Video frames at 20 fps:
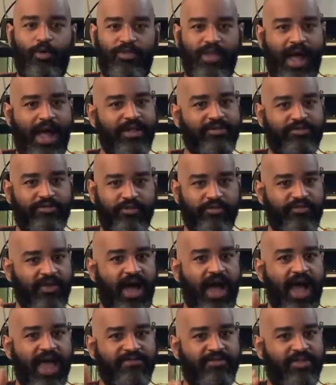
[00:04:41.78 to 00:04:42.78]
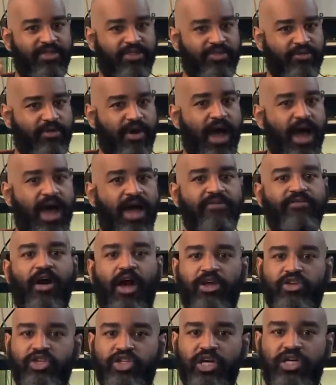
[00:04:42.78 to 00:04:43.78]
not survive and thrive
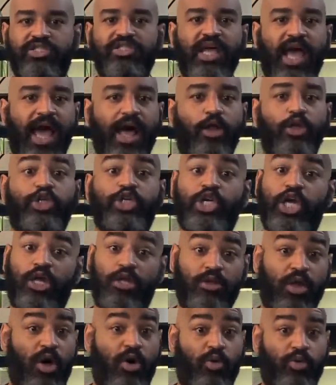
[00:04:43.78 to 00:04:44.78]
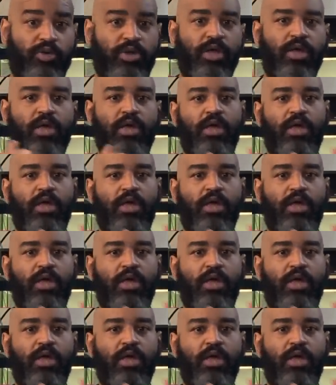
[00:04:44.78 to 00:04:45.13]
on just algae alone.